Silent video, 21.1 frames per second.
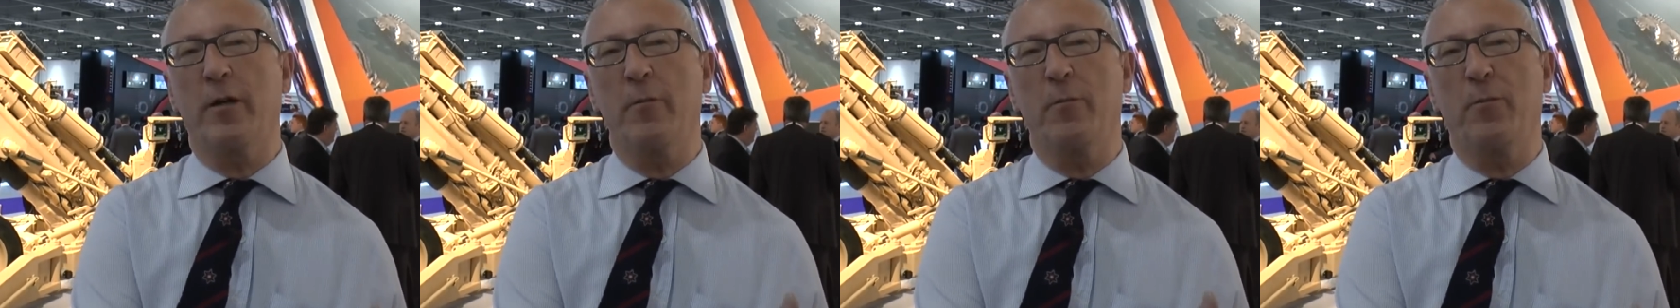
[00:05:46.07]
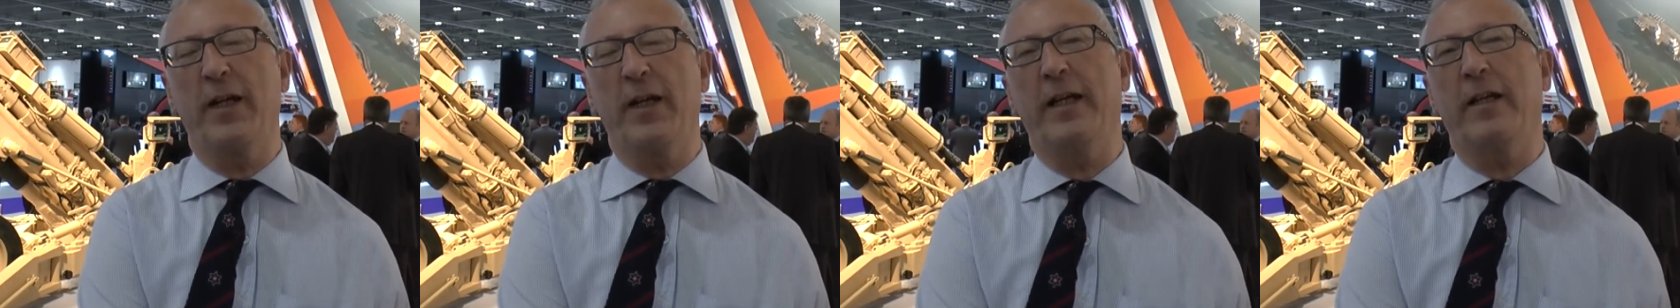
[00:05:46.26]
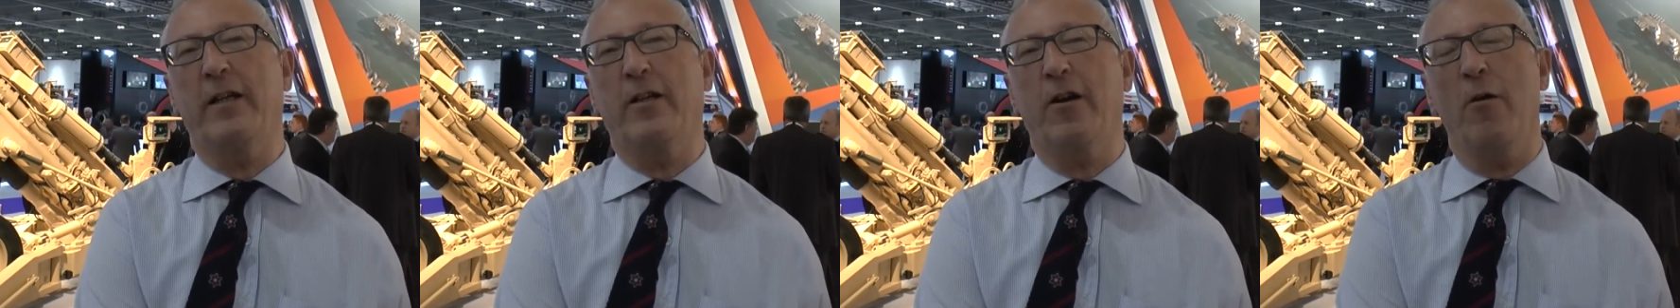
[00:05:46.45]

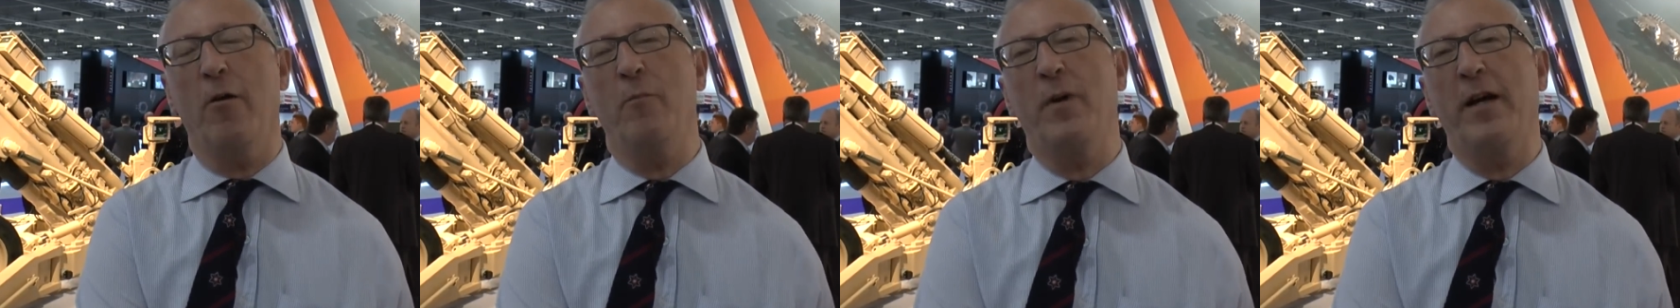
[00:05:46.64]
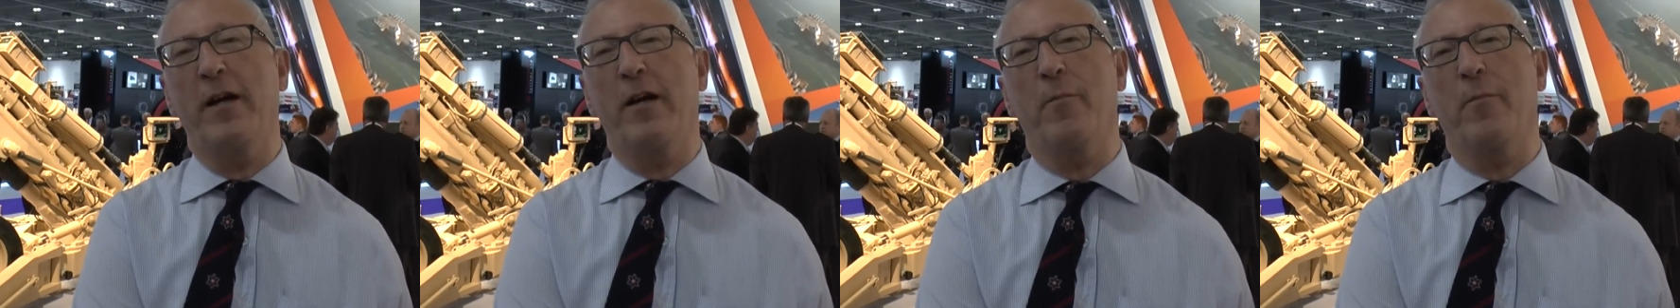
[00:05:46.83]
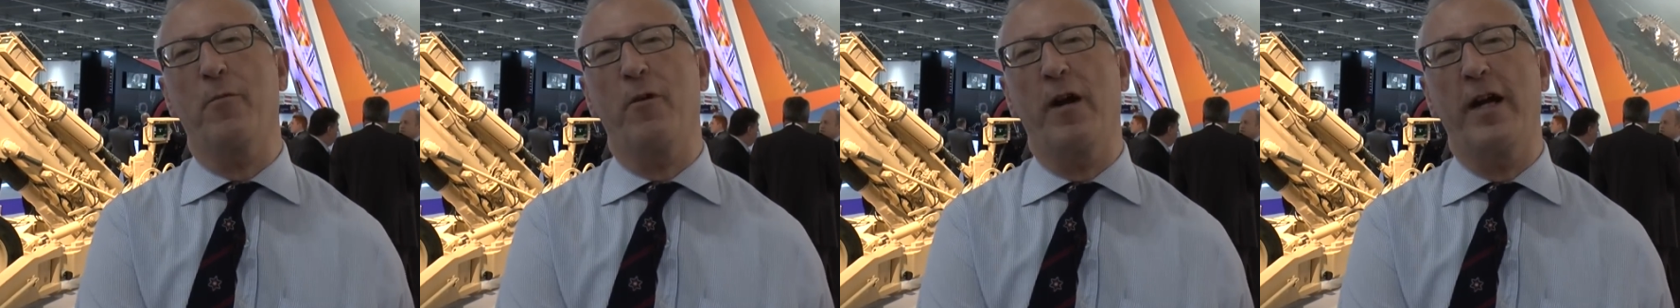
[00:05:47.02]
complete
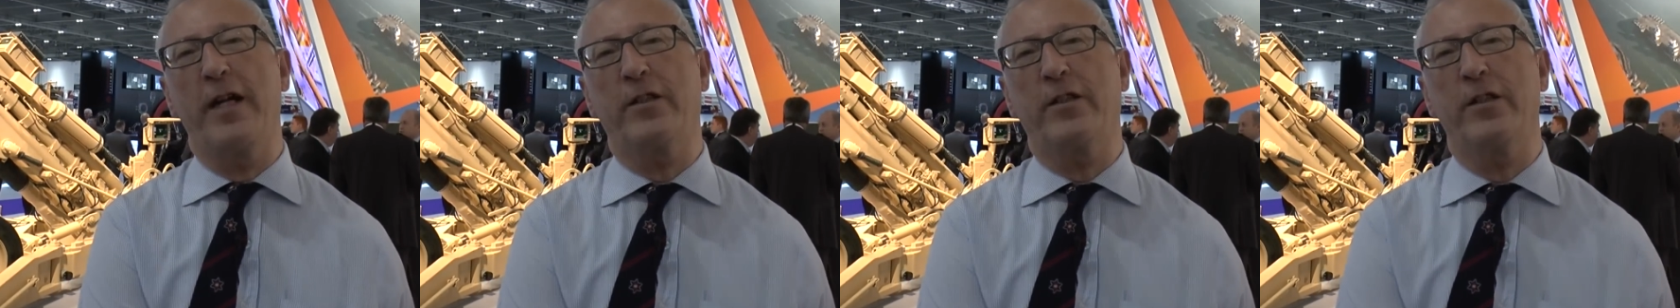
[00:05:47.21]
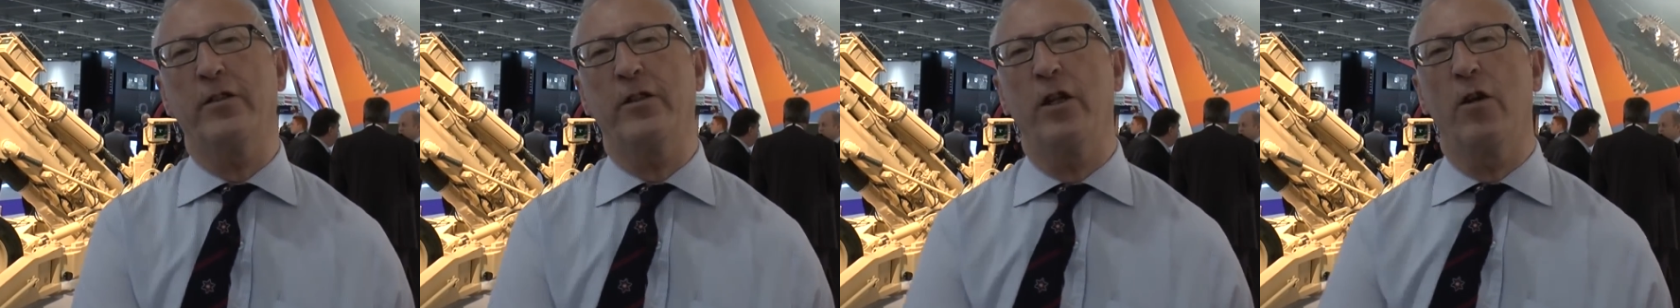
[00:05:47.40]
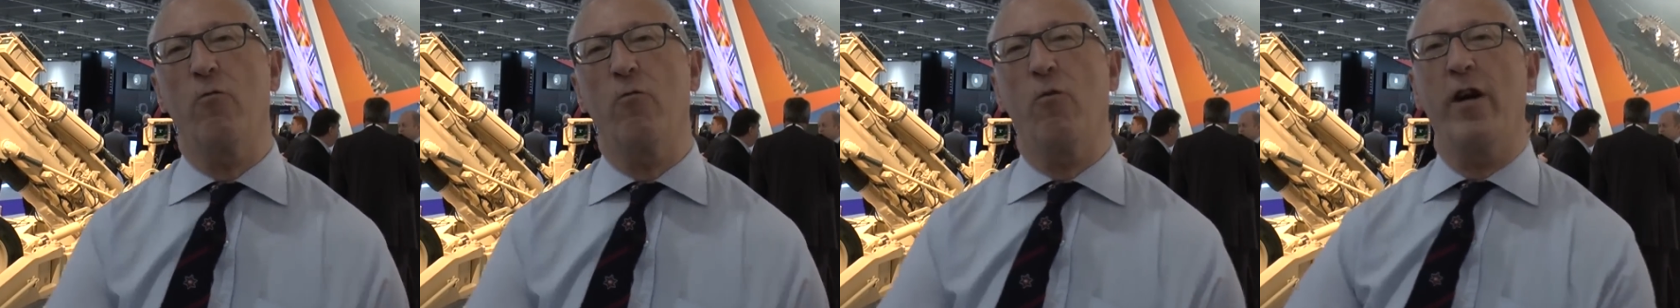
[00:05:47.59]
combat
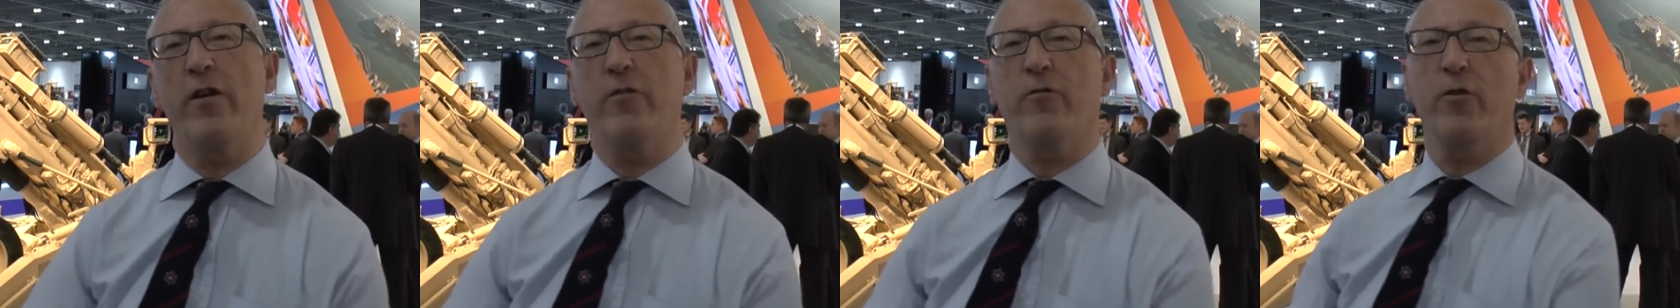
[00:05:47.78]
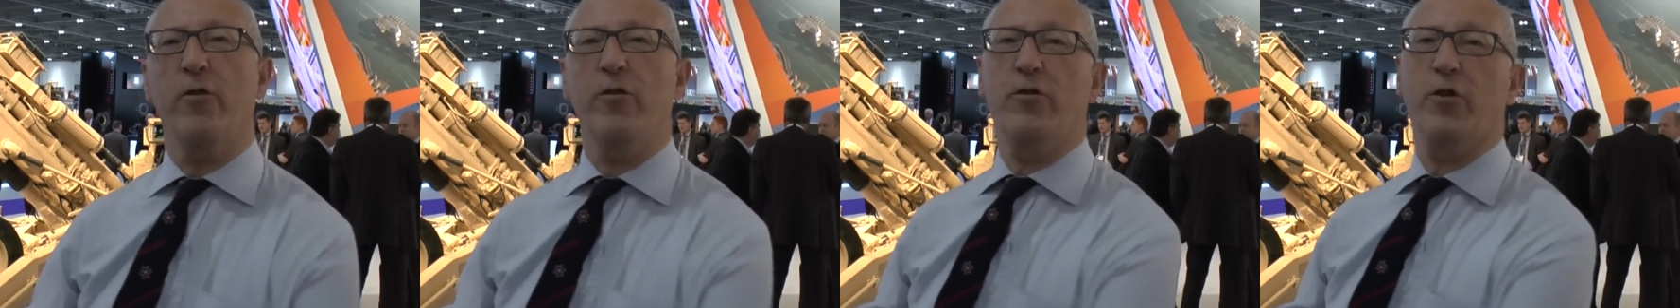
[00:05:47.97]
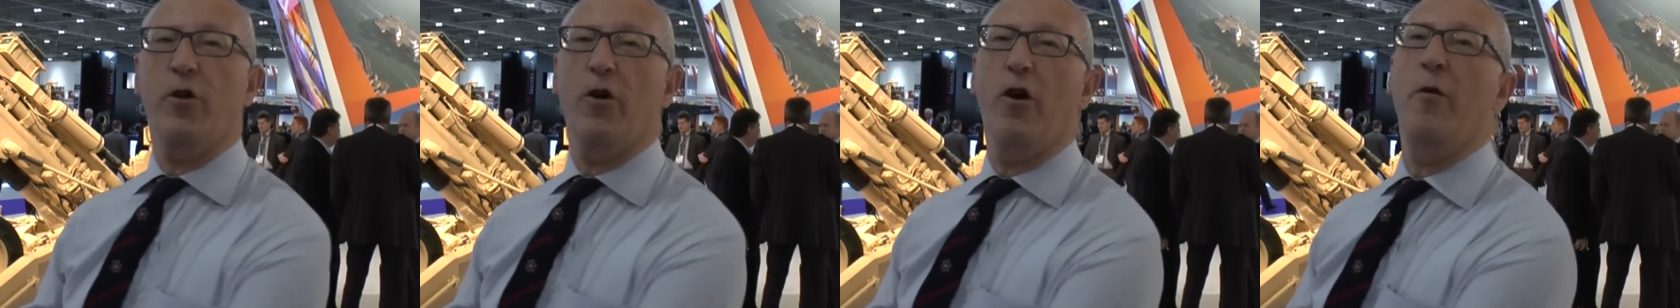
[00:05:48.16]
operations right
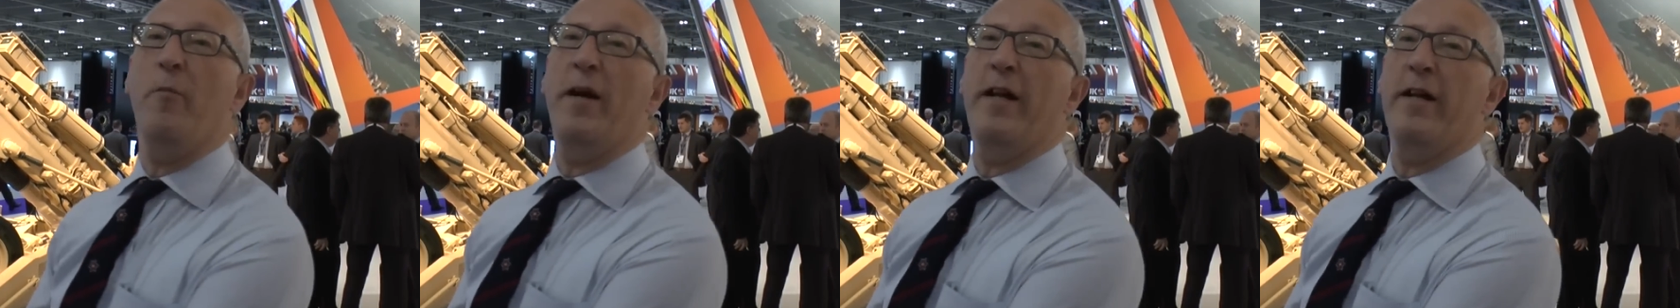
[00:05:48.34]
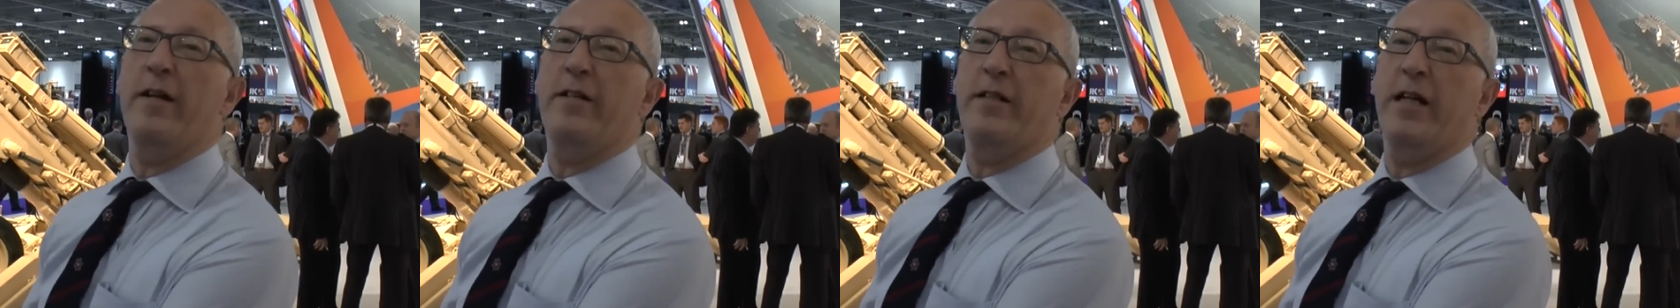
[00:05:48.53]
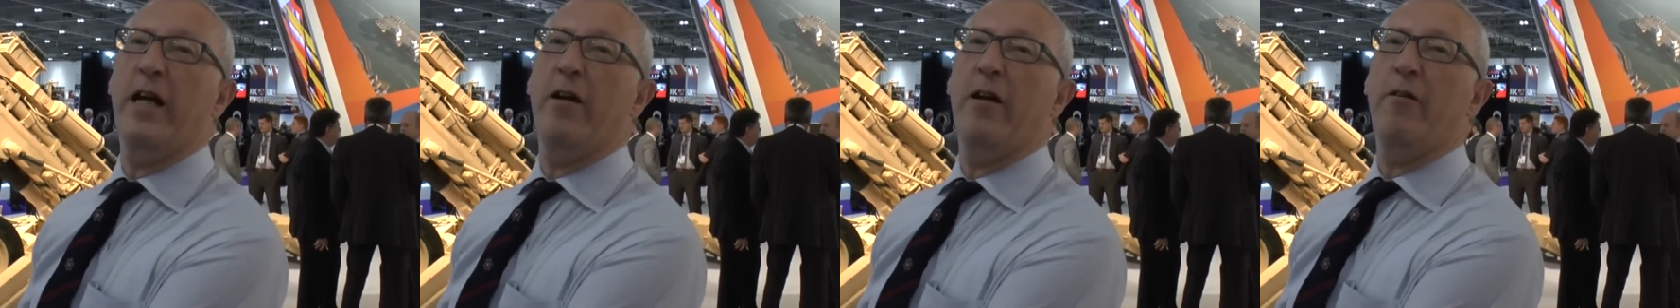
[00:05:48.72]
through to
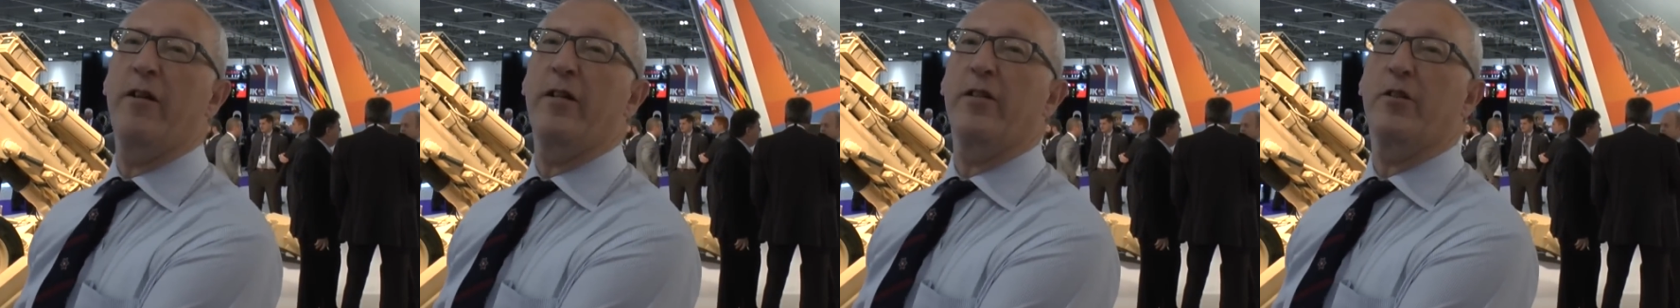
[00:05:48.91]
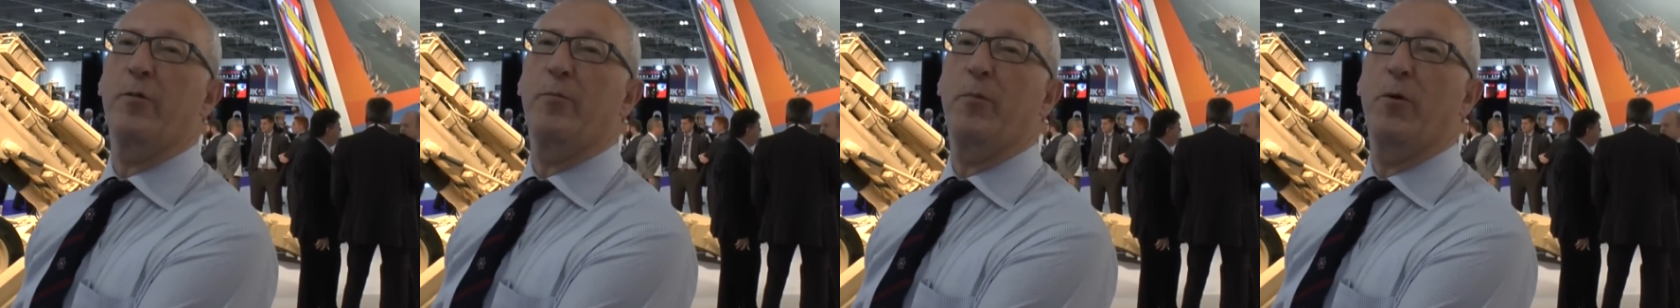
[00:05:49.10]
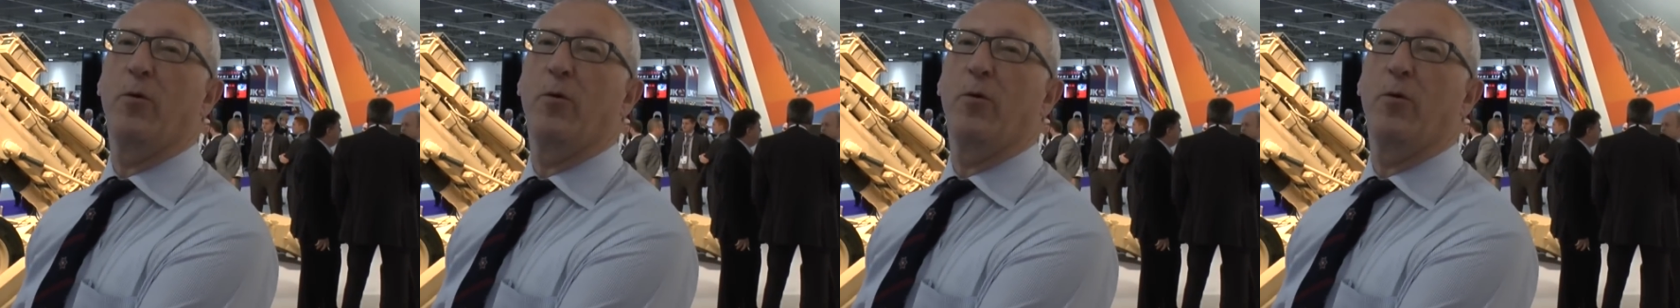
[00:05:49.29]
humanitarian